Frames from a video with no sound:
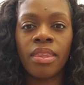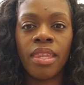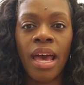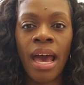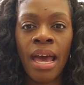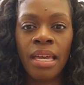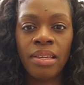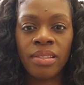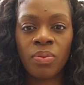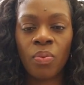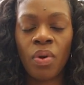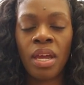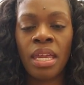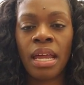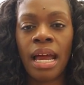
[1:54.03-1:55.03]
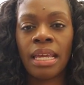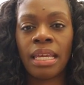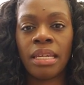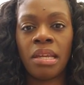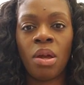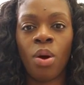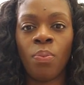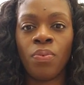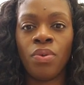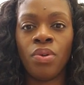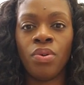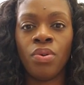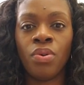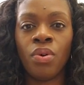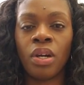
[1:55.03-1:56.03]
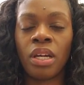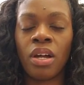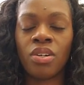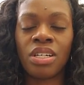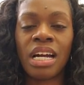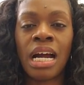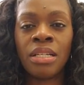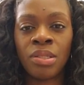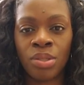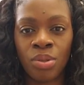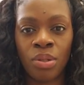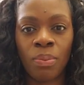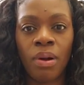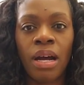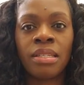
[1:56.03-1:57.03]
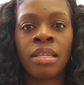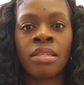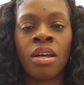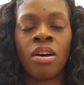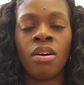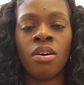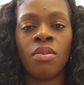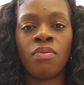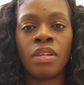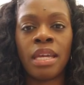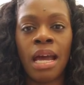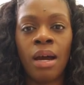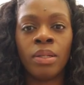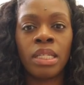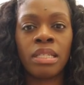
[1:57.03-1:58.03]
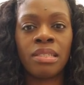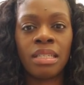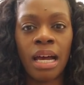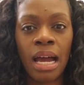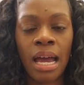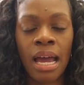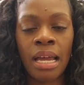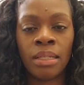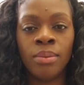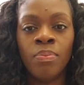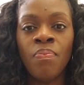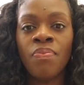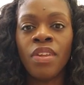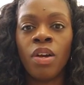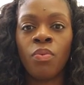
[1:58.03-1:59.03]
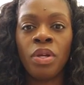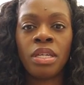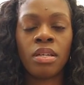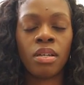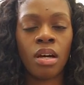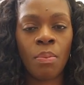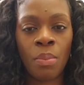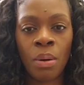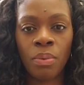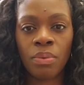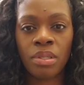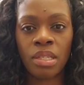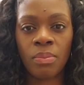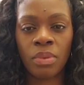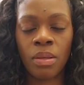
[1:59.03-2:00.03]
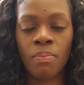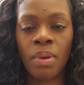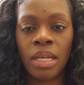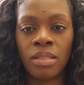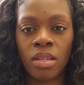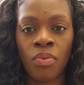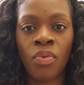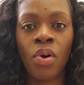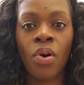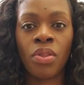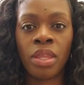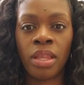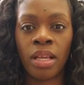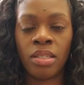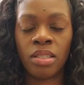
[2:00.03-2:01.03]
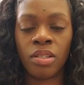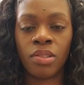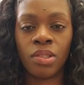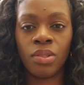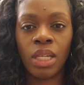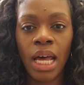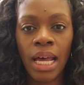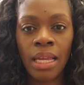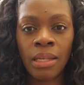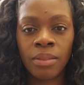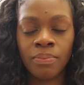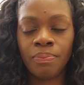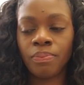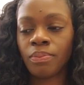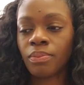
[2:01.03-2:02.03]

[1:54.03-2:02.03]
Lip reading: That is when I can help you or guide you through the process of gown design, and we can come up with something based off of all the things that you like,